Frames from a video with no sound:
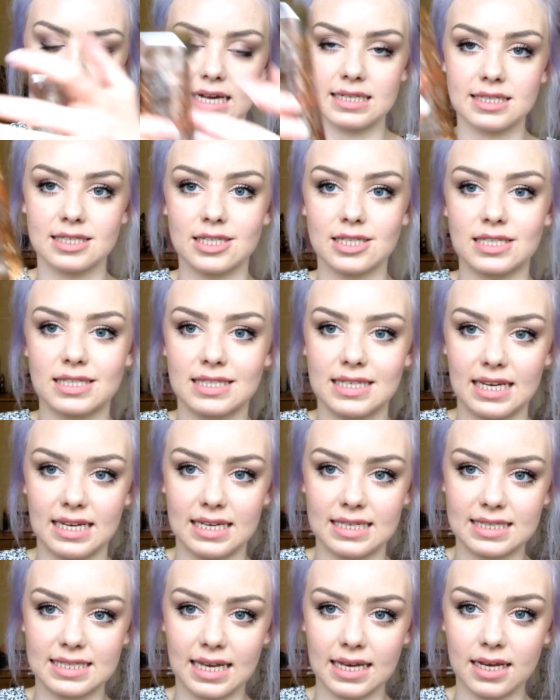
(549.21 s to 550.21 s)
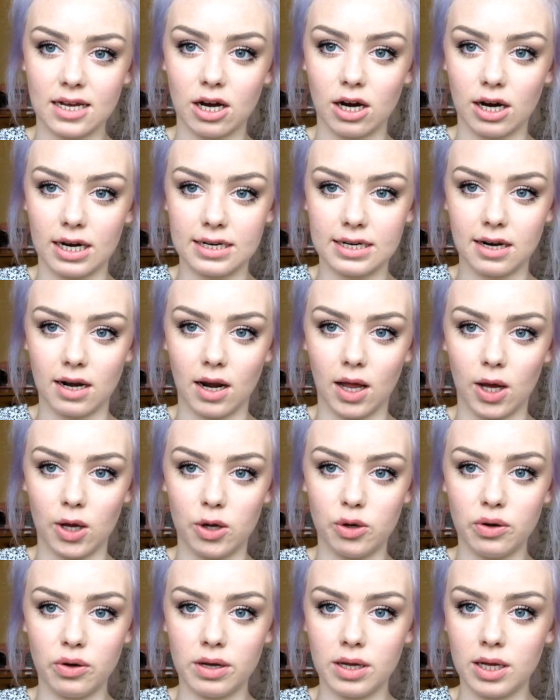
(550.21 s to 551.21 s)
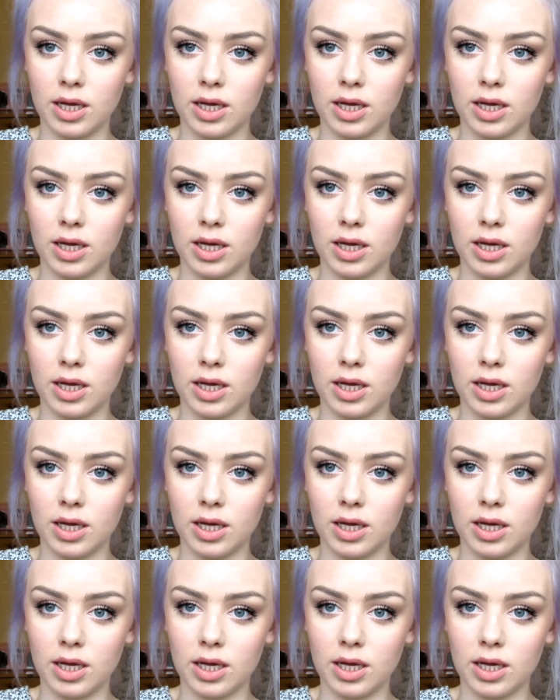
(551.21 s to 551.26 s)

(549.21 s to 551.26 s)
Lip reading: As you can see, it's getting kind of low,